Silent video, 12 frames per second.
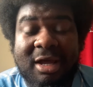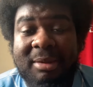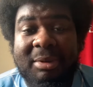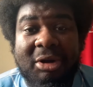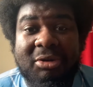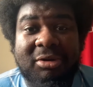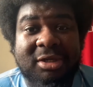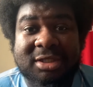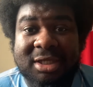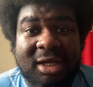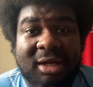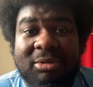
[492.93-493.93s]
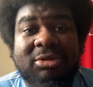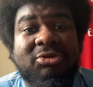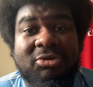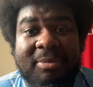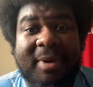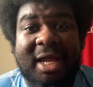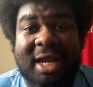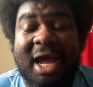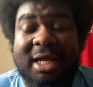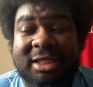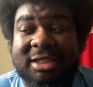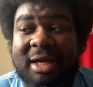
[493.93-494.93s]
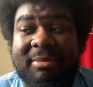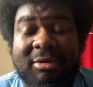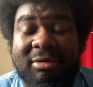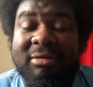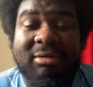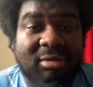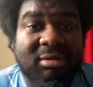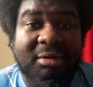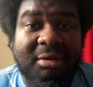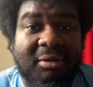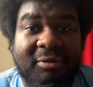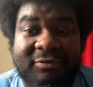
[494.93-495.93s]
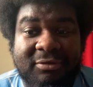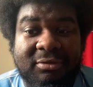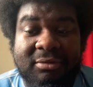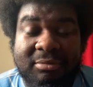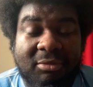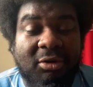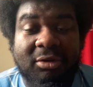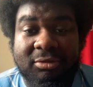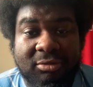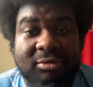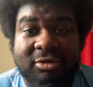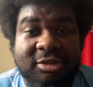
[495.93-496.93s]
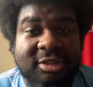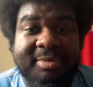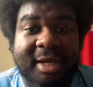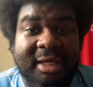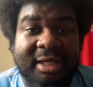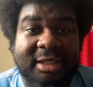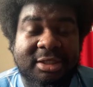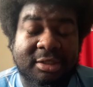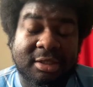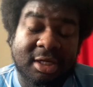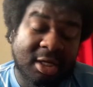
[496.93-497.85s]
But of course, we'll talk about that in the summer and, you know, with all more news and speculation.